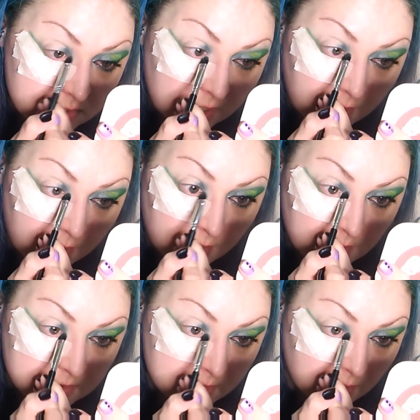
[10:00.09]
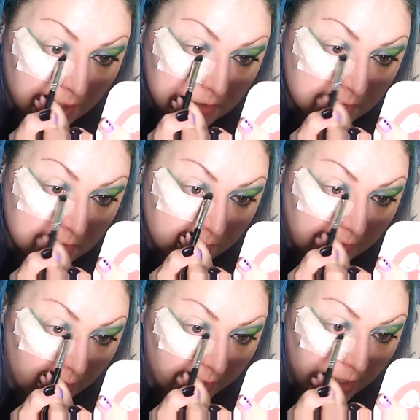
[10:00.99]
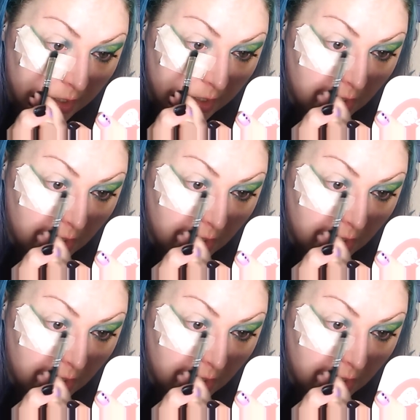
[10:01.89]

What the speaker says: take this under our eye,